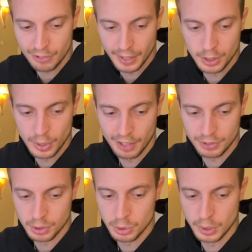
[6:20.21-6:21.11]
and you have
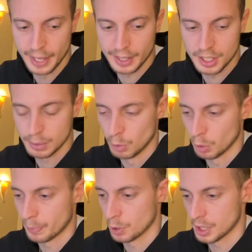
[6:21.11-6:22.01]
to do like a small
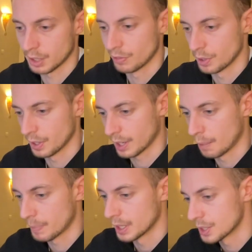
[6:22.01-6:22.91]
project for the
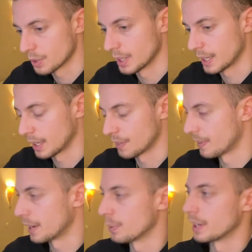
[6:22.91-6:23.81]
company so they can
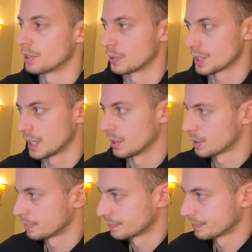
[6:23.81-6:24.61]
evaluate your skills.